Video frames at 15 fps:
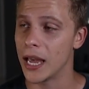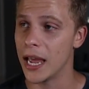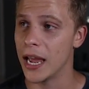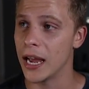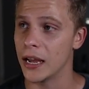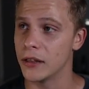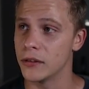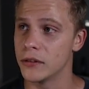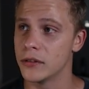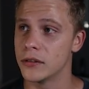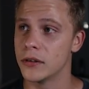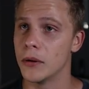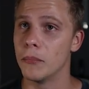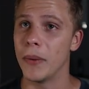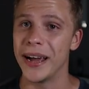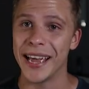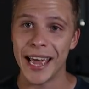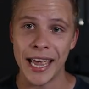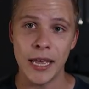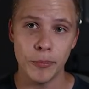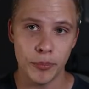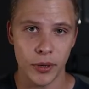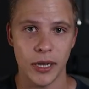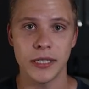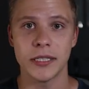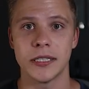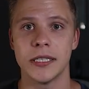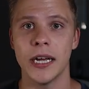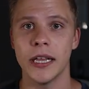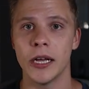And my A+
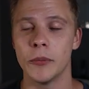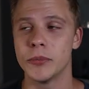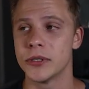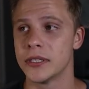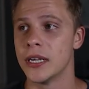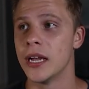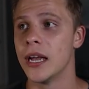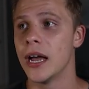setups,